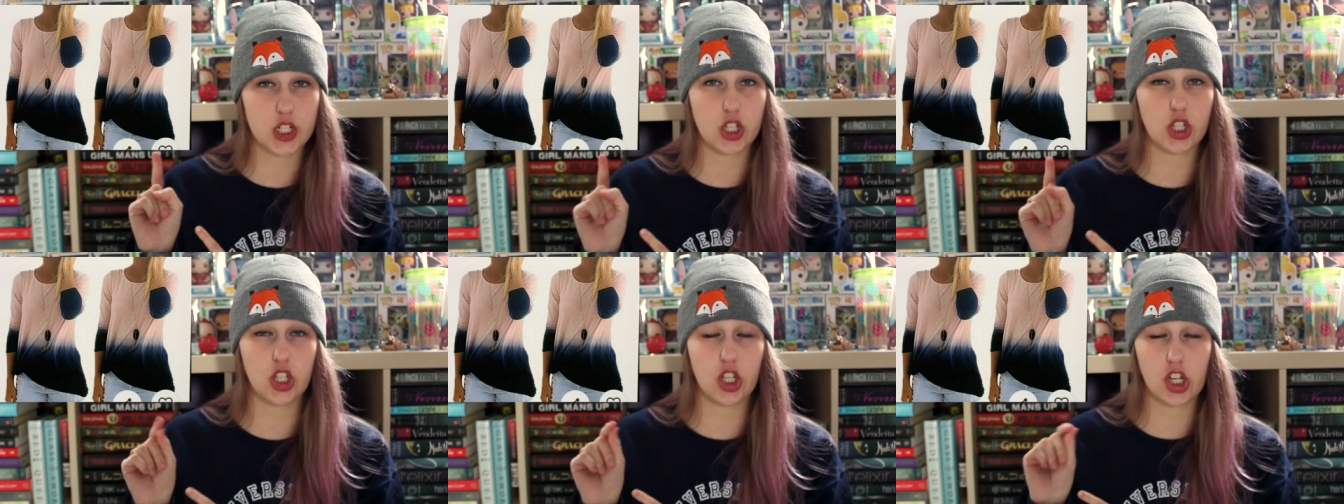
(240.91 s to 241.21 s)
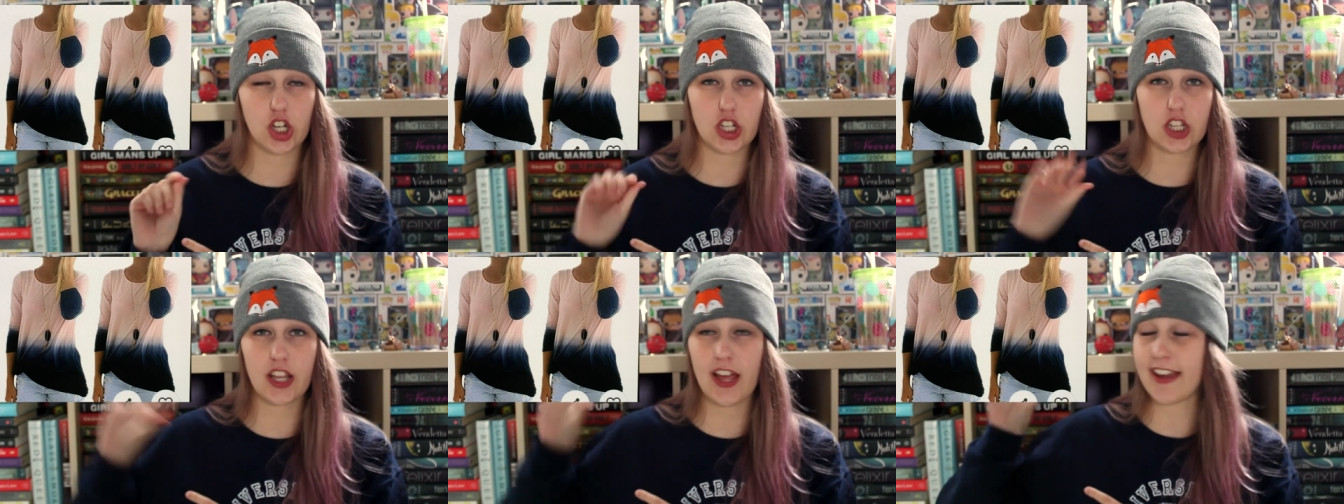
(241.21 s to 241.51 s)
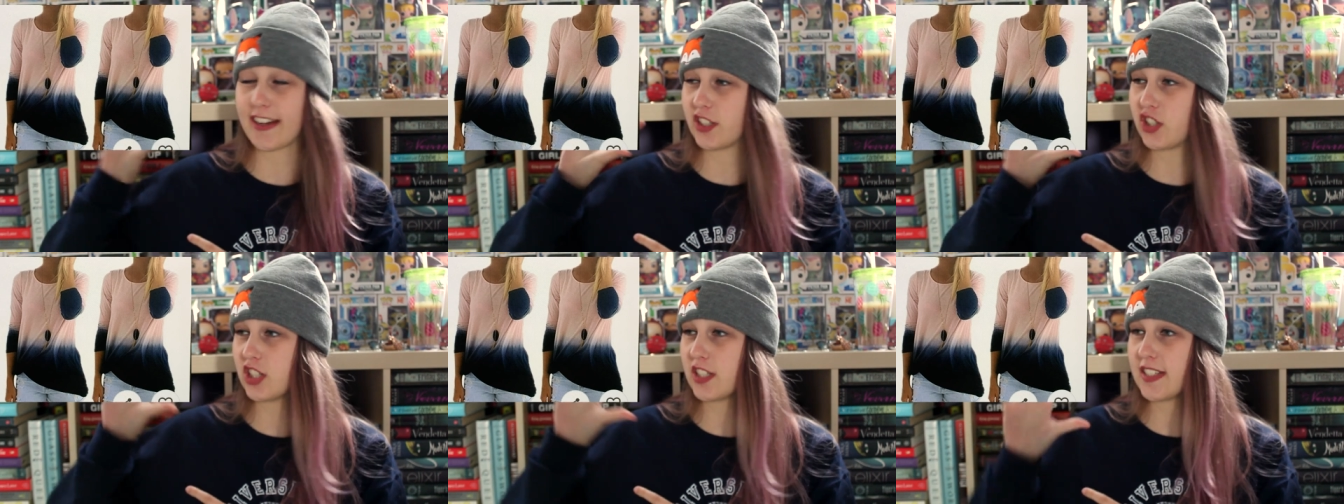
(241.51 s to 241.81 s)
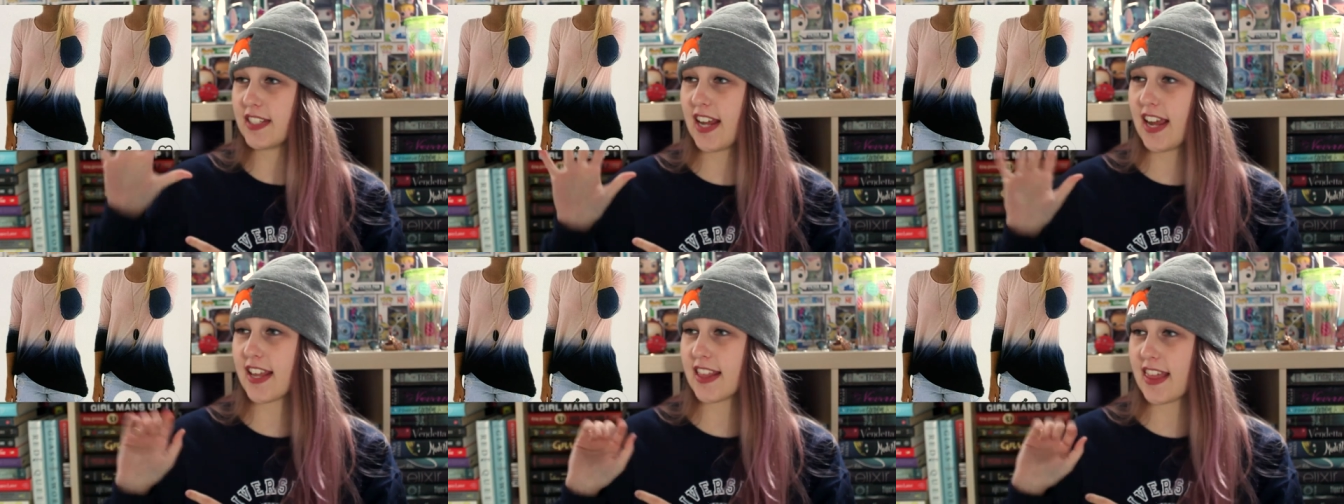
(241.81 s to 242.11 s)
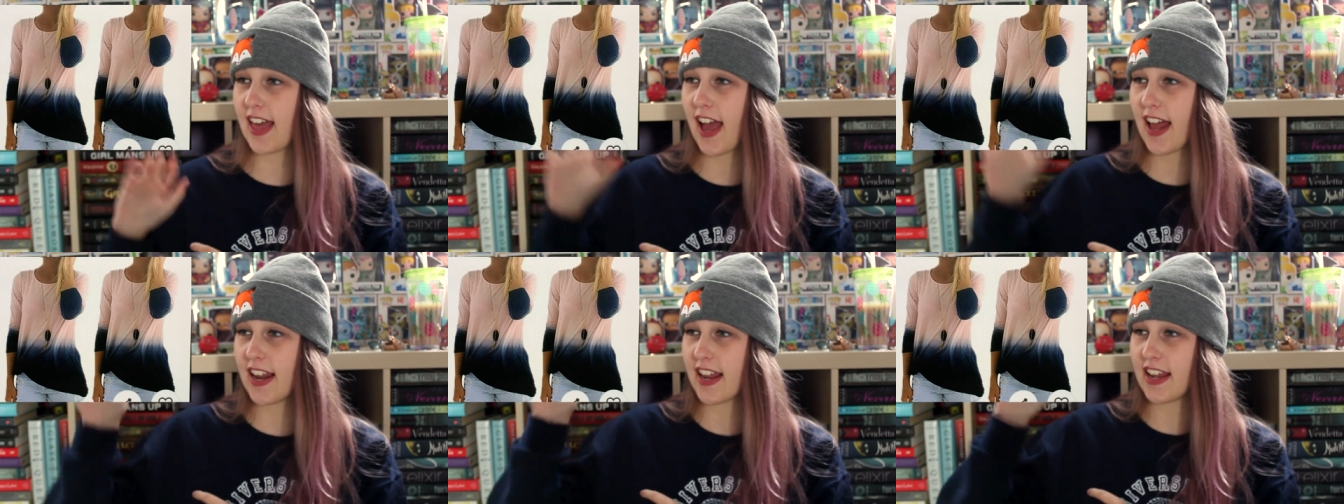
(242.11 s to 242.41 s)
to look like. Just take
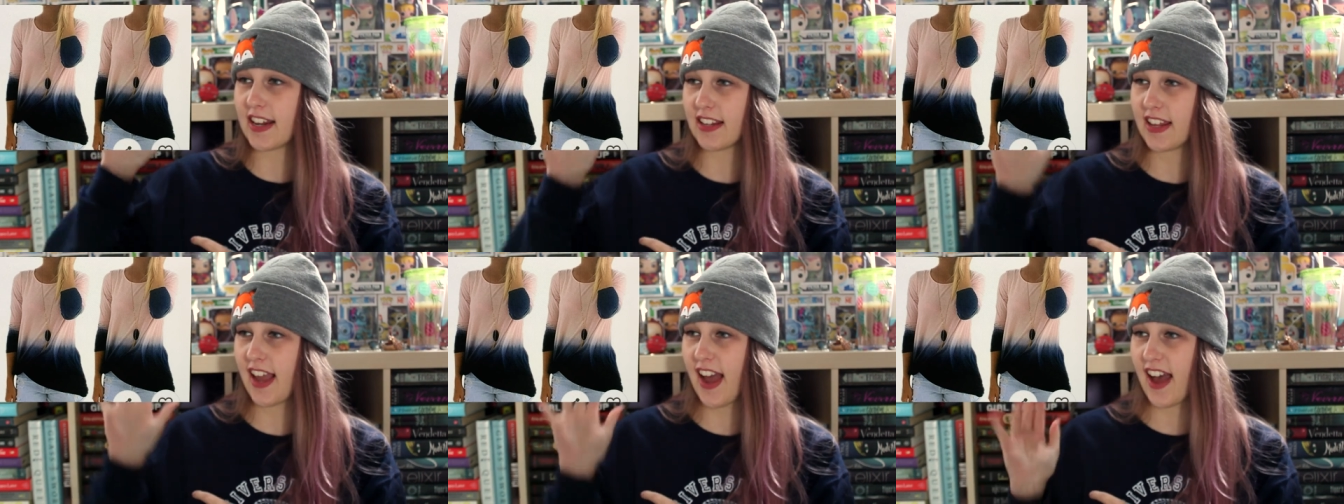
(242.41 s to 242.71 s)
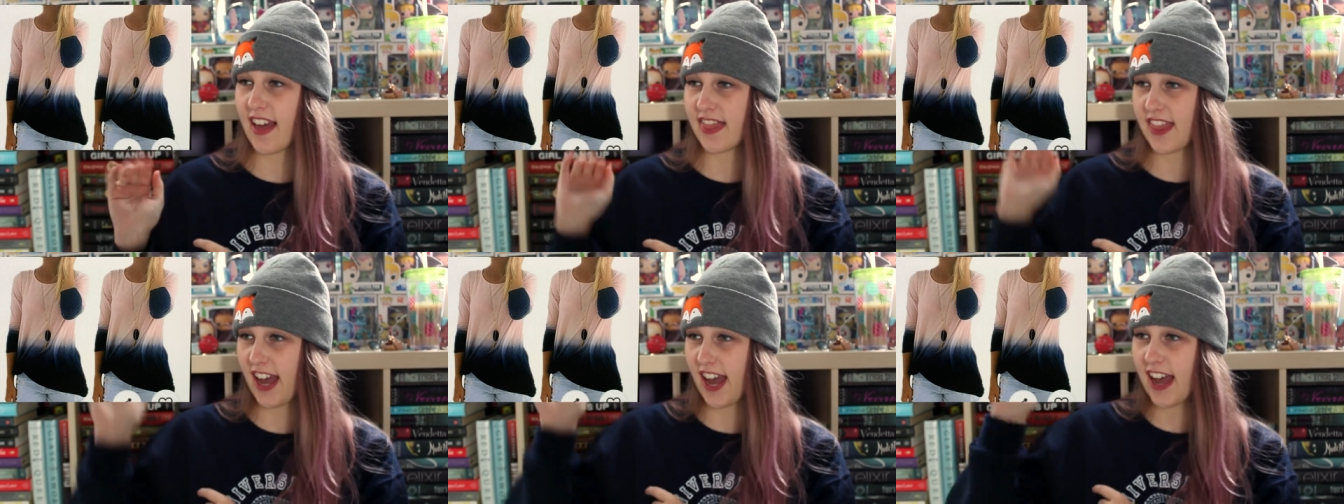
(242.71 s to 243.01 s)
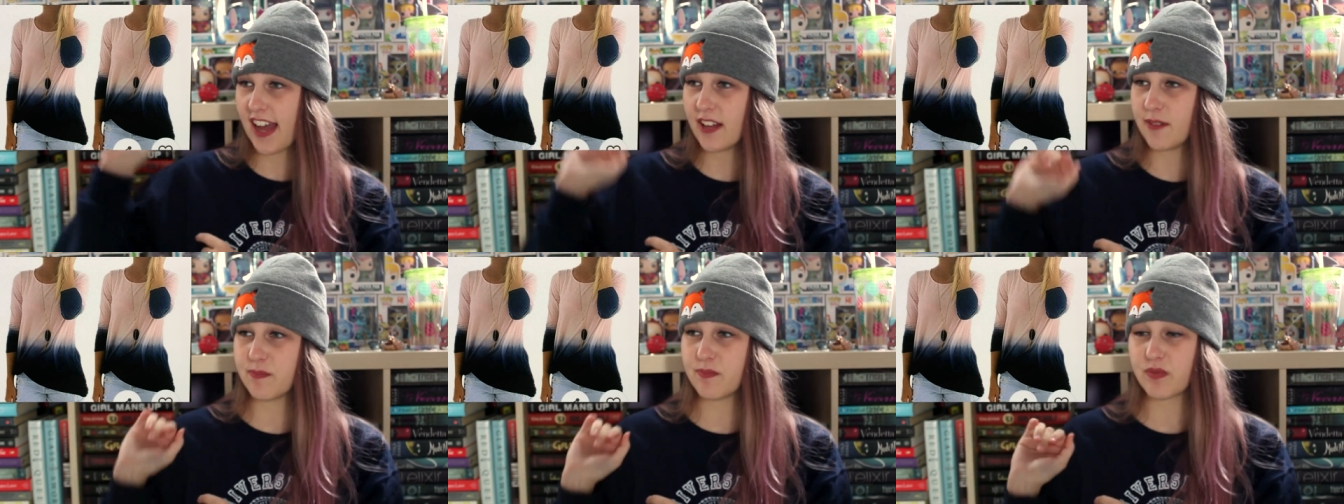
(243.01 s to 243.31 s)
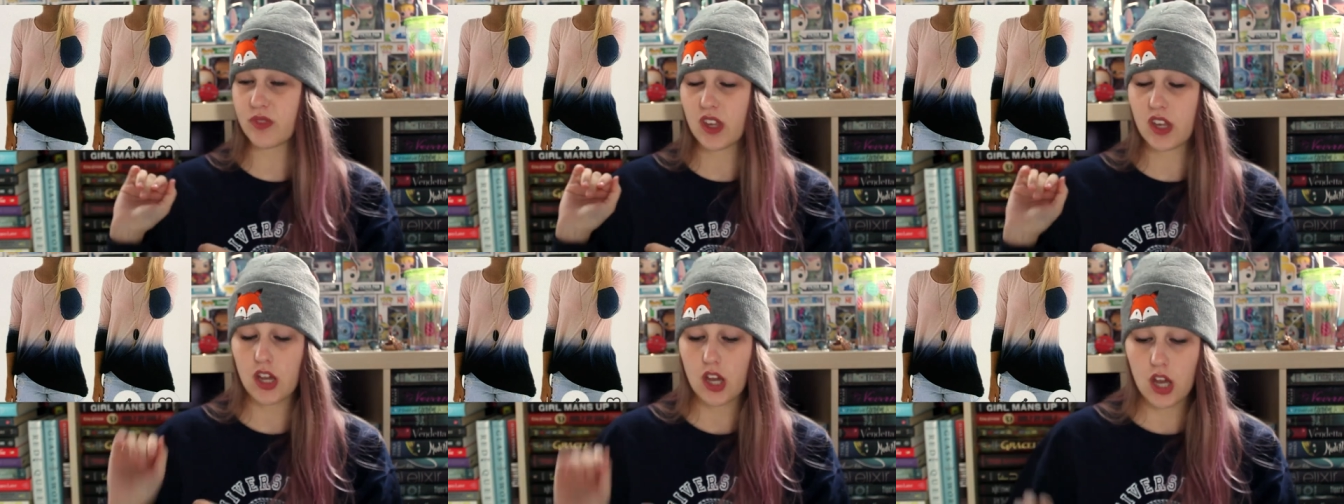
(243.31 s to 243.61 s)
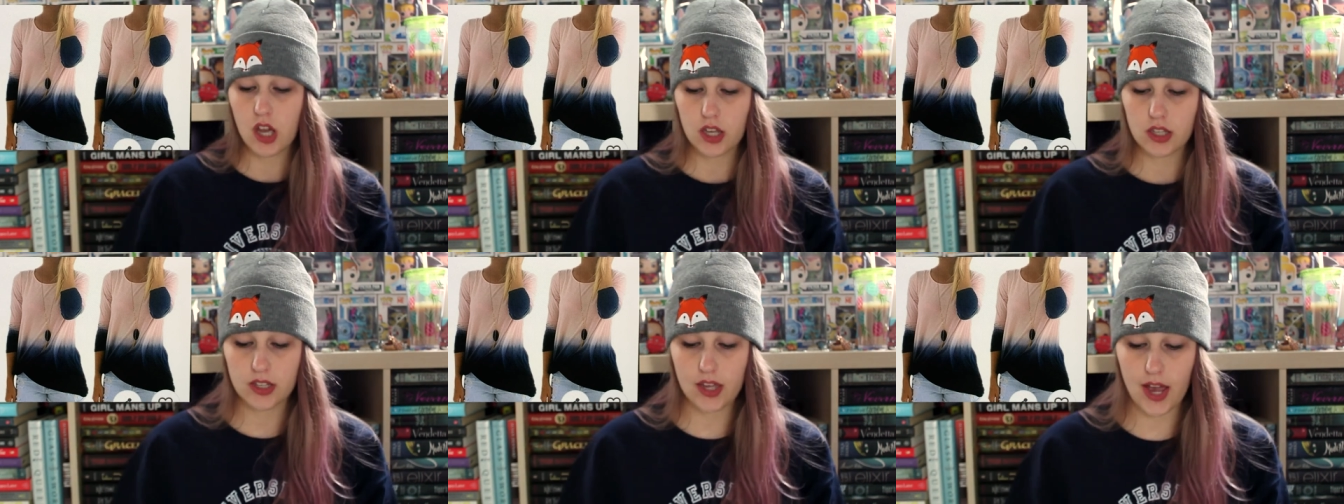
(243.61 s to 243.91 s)
that in. Yeah, that?
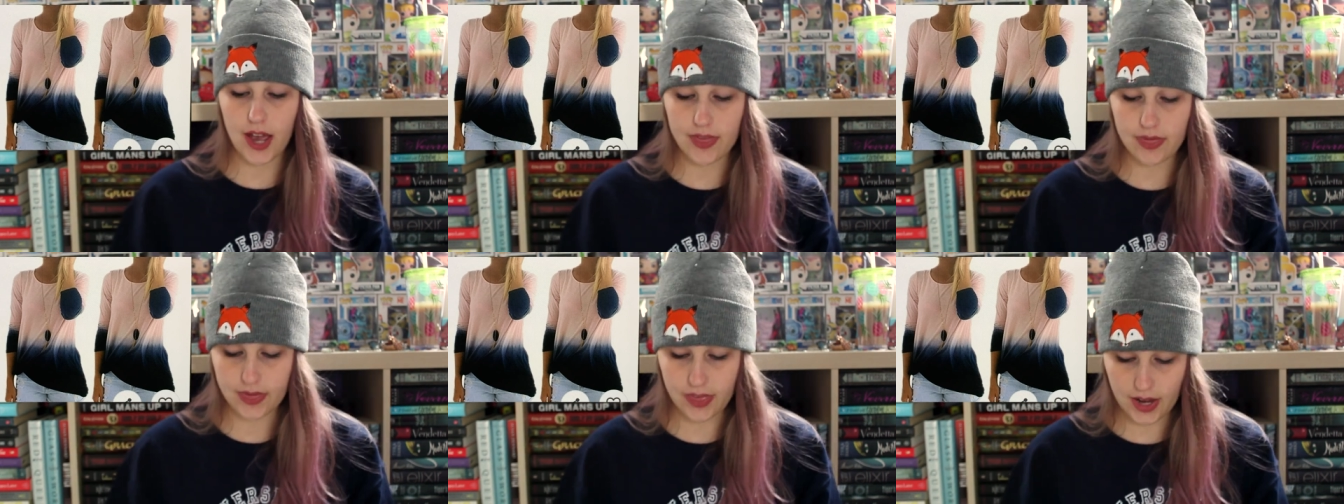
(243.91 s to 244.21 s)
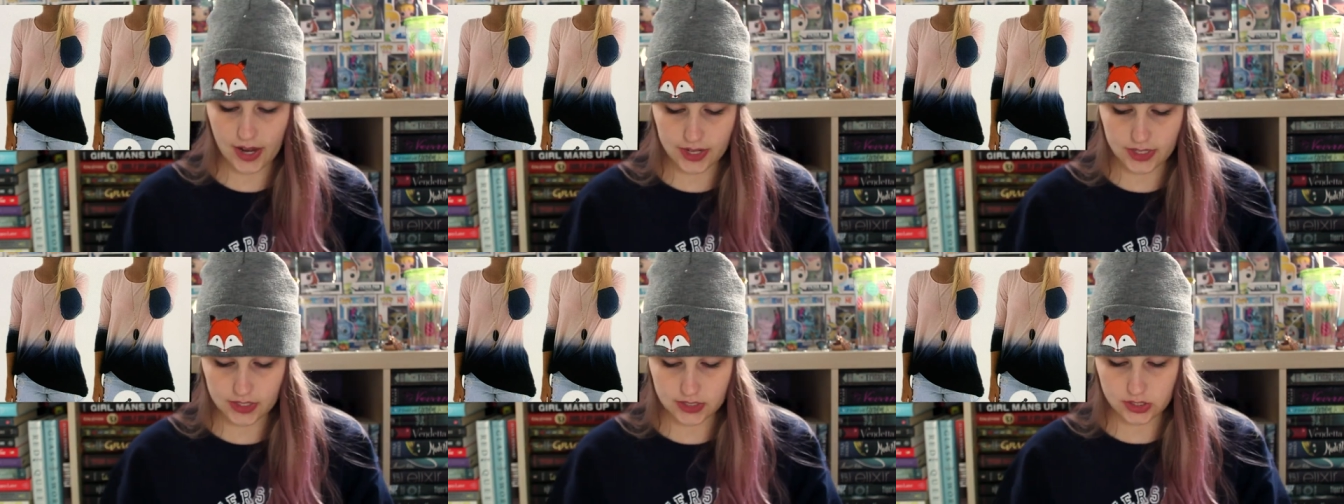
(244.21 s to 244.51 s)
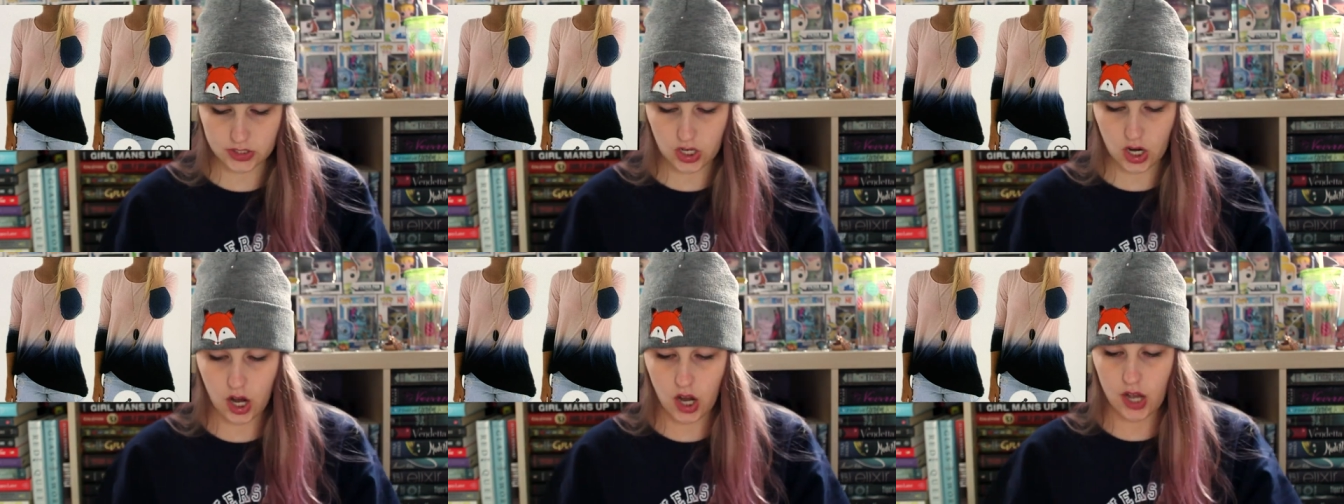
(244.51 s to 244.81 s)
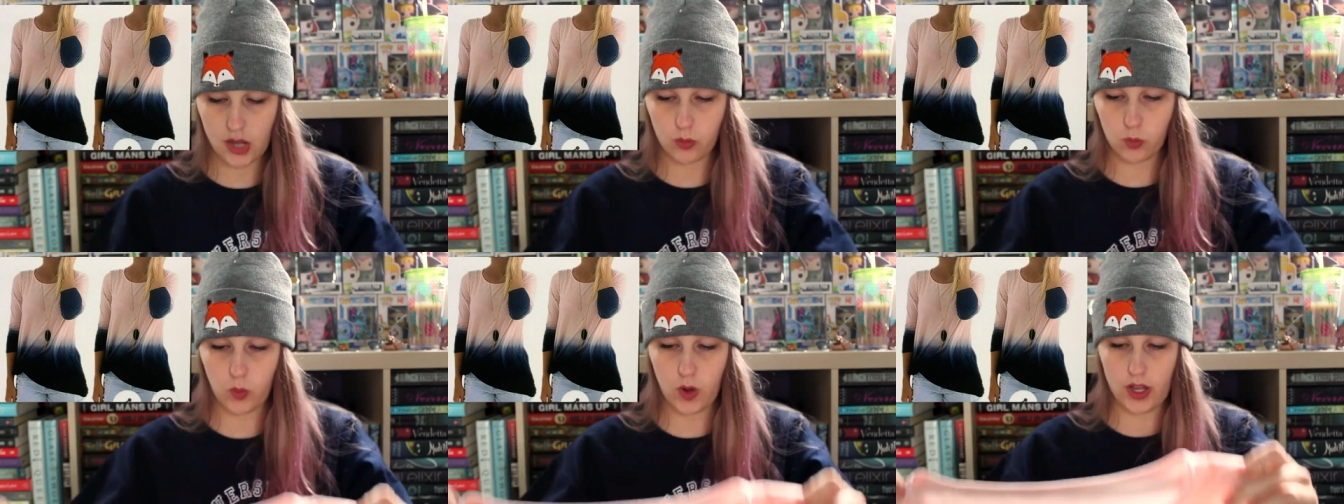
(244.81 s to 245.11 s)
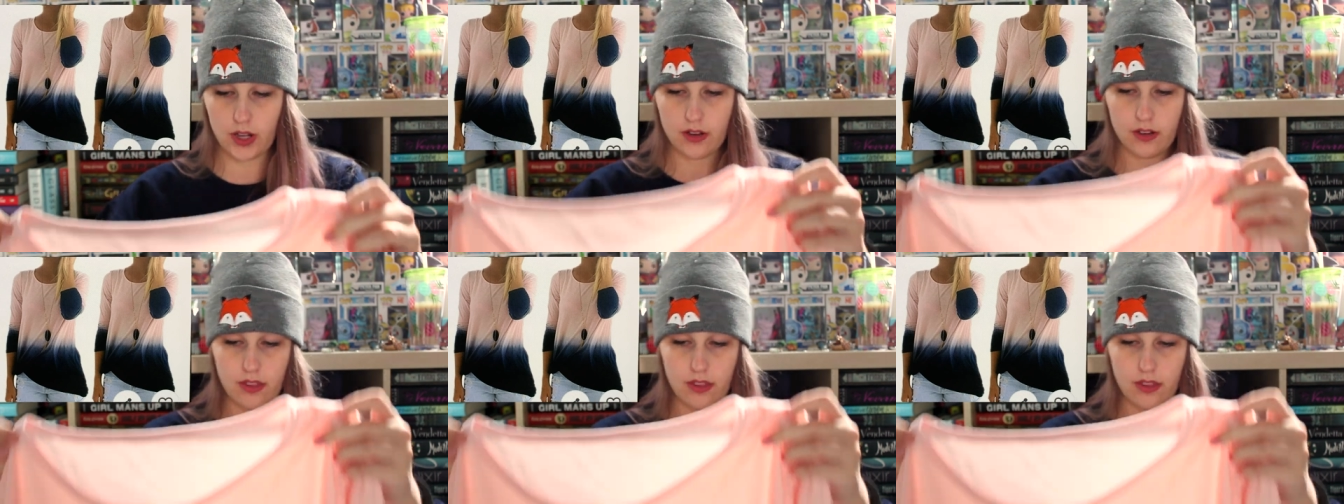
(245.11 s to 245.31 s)
Yeah, that is not what